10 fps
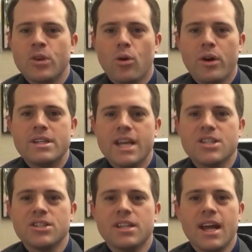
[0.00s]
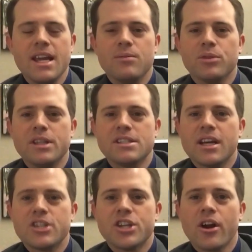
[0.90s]
orientation today, and please
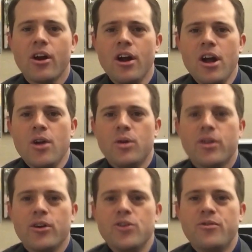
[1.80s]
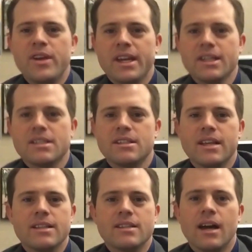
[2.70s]
share with our new Phoenix
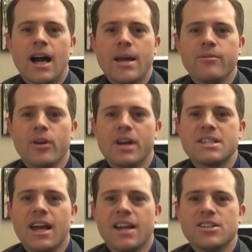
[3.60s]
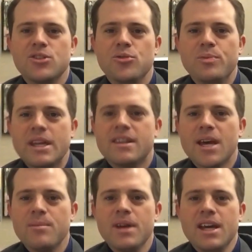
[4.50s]
that I am very excited to meet
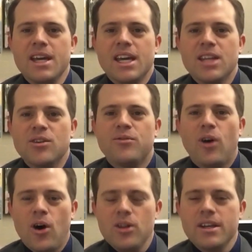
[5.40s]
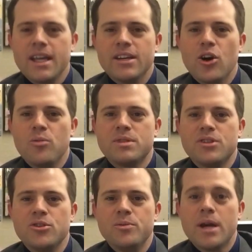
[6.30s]
them in the fall and hope
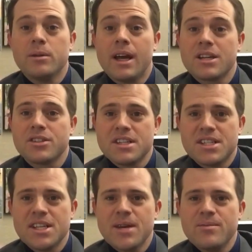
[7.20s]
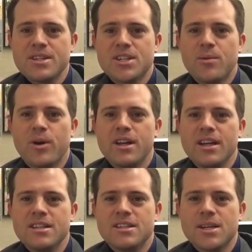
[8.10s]
to be able to actually see them this summer
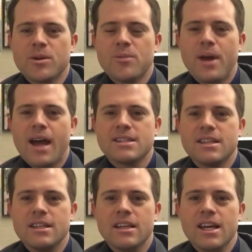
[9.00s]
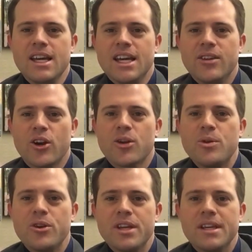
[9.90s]
in some capacity in their
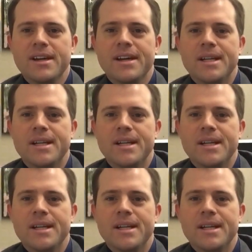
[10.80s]
community.